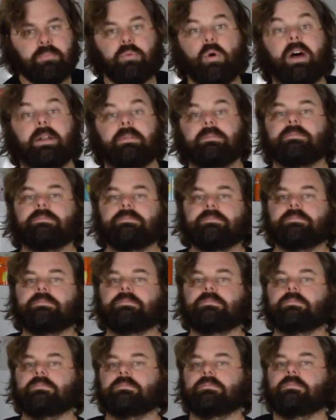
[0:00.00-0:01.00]
1.
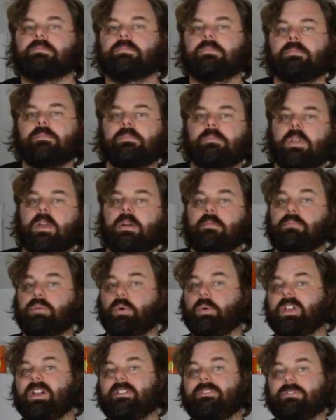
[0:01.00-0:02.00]

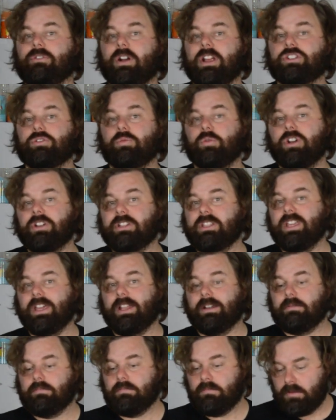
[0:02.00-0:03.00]
Brewing a Fresh Wort Kit.
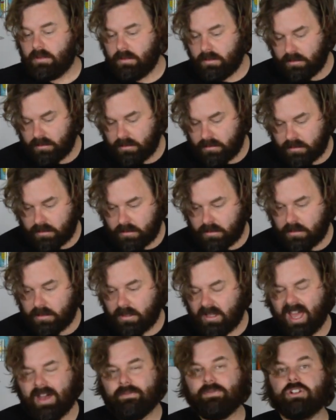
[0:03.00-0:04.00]

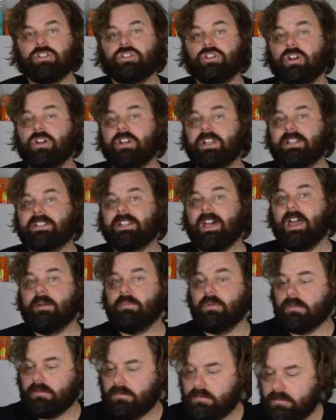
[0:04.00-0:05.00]
Have a dirty table